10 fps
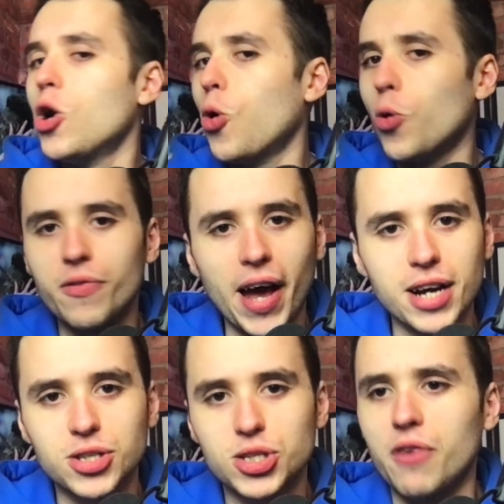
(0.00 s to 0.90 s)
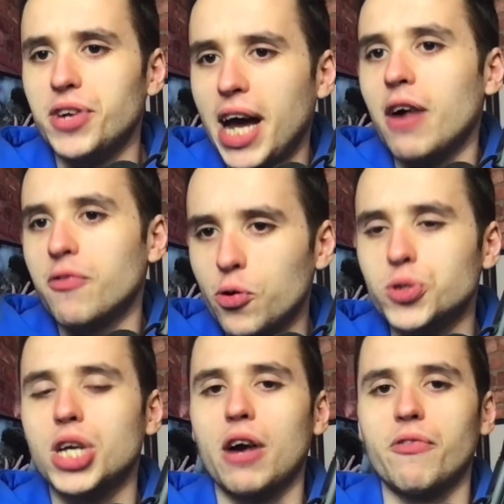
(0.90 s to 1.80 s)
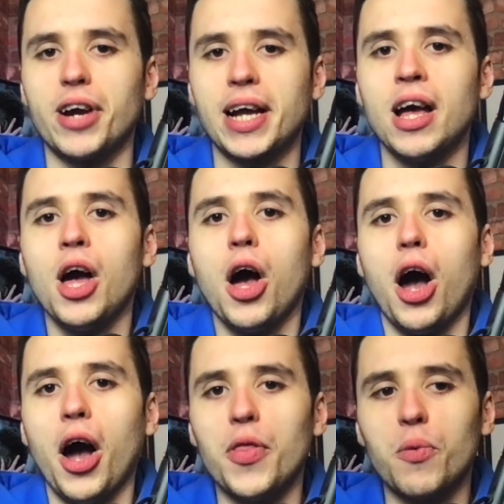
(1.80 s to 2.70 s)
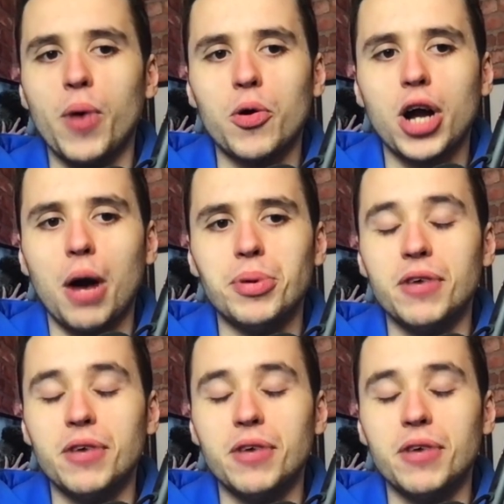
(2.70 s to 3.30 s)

all of that good stuff, and now of course covering the World Cup.